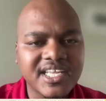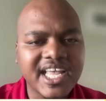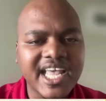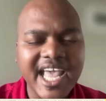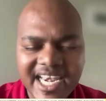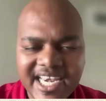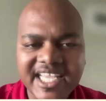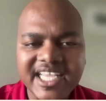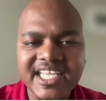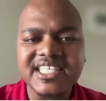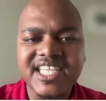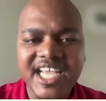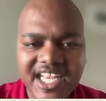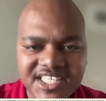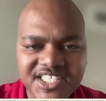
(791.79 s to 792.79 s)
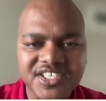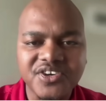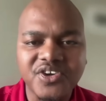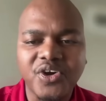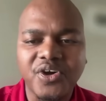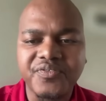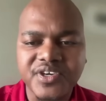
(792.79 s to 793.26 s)
any intention
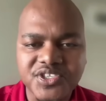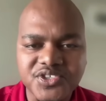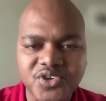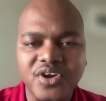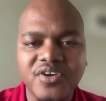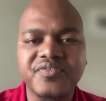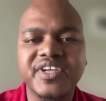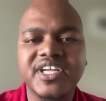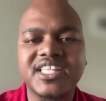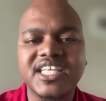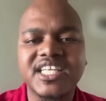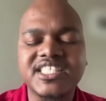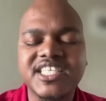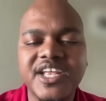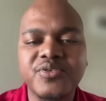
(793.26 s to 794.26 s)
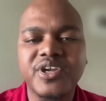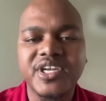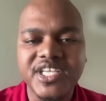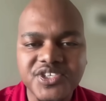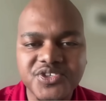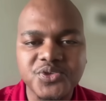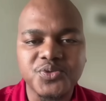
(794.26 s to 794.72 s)
of resolving the genuine
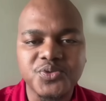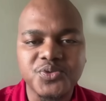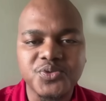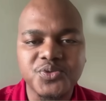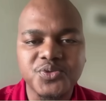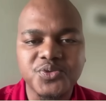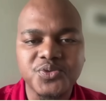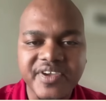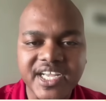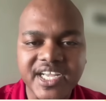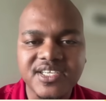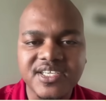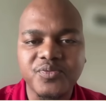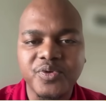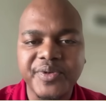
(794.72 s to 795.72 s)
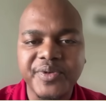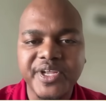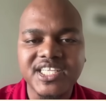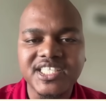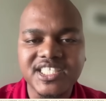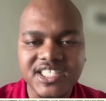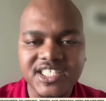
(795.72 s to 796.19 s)
issues which are affecting women
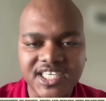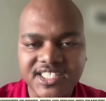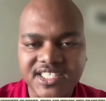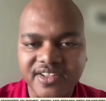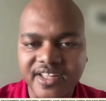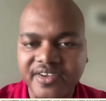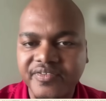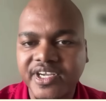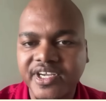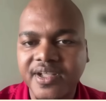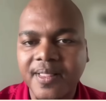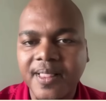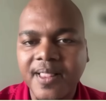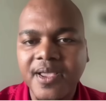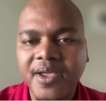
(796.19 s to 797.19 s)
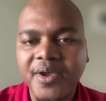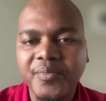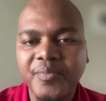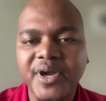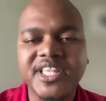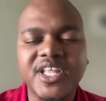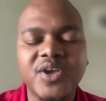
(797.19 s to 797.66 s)
and children in South Africa.
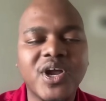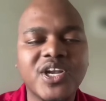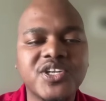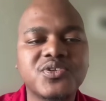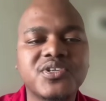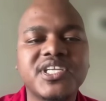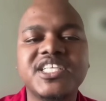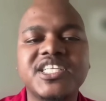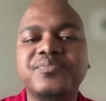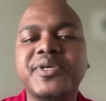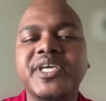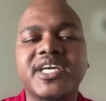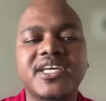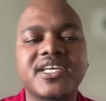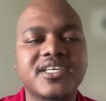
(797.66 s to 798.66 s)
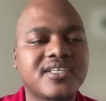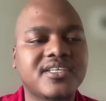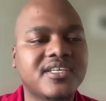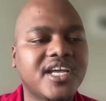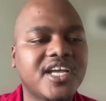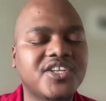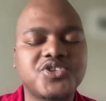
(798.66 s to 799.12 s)
But they want to nitpick
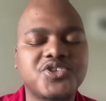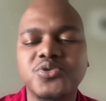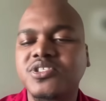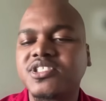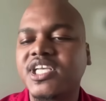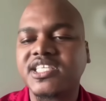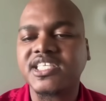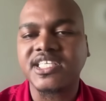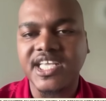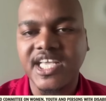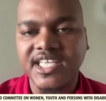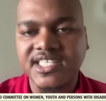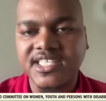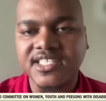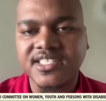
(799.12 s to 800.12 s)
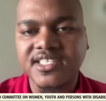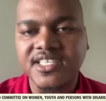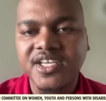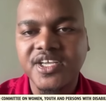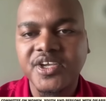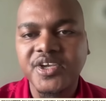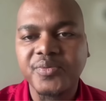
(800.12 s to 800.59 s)
and choose certain cases
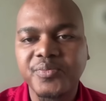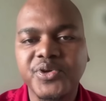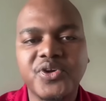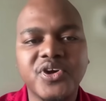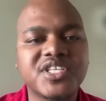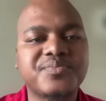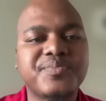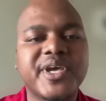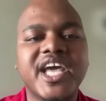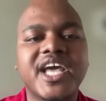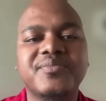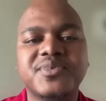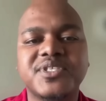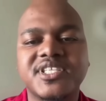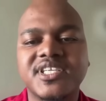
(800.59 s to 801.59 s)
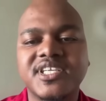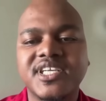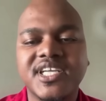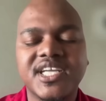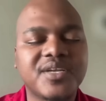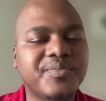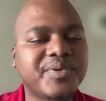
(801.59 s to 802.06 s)
because perhaps
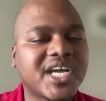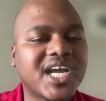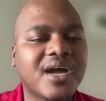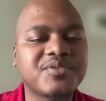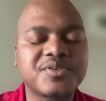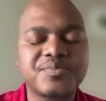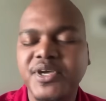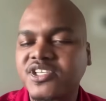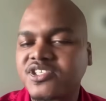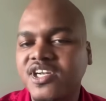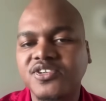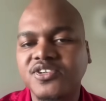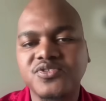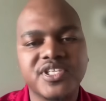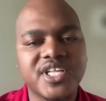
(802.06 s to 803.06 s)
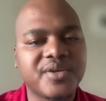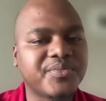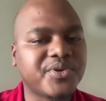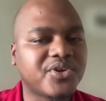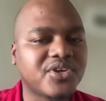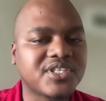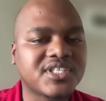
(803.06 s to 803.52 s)
it becomes personal to them
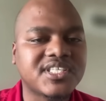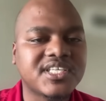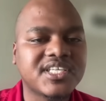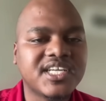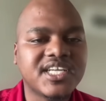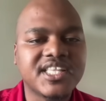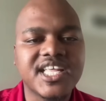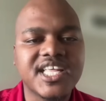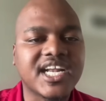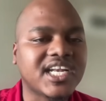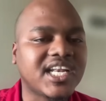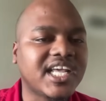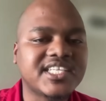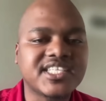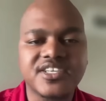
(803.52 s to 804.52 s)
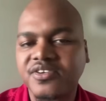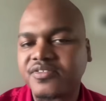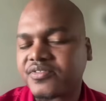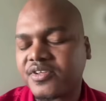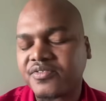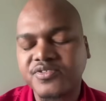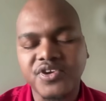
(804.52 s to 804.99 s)
because they are related or
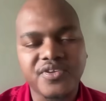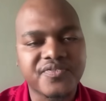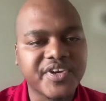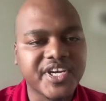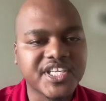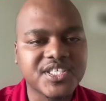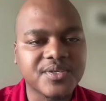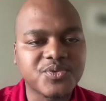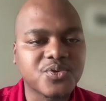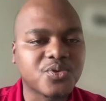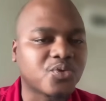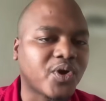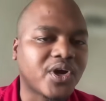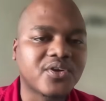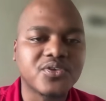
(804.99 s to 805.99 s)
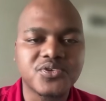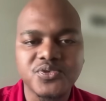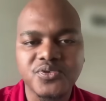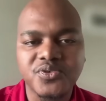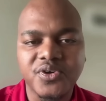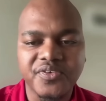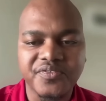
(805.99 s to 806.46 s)
they've got friendships with one or
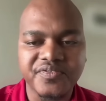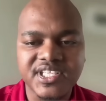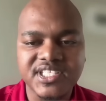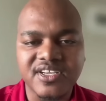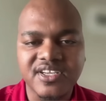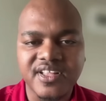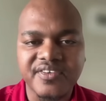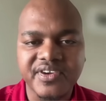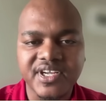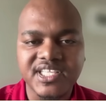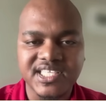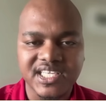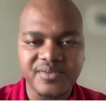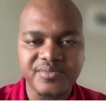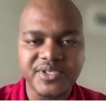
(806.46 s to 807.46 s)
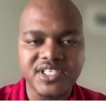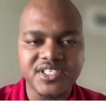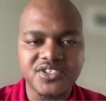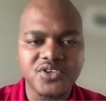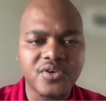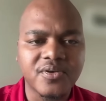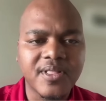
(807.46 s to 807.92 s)
two of these South African celebrities.
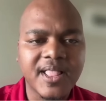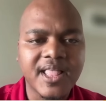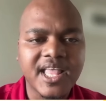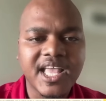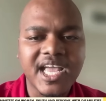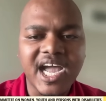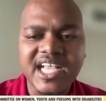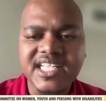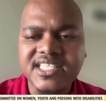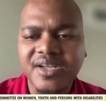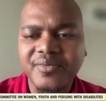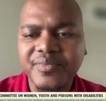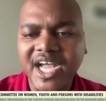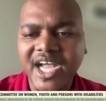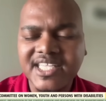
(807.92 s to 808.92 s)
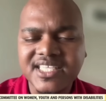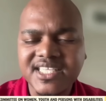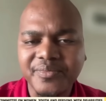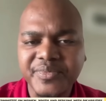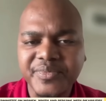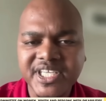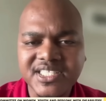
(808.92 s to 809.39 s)
So I
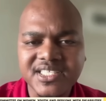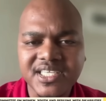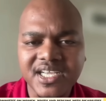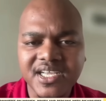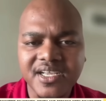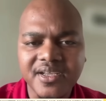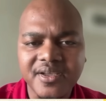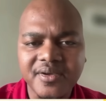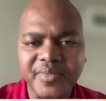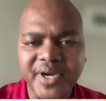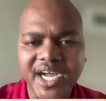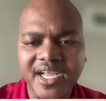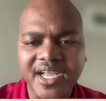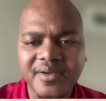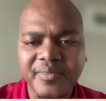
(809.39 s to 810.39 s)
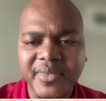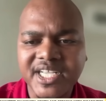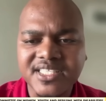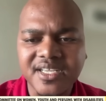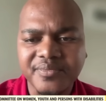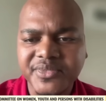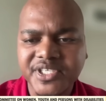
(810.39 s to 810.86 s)
submit my
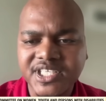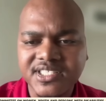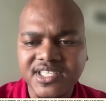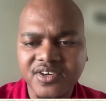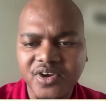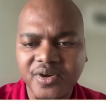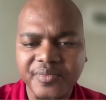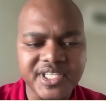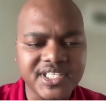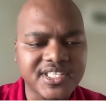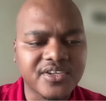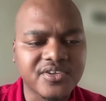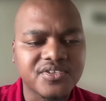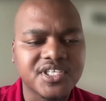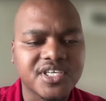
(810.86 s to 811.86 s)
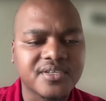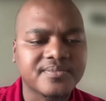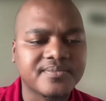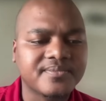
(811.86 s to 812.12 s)
submissions and comments. Thank you, Chair.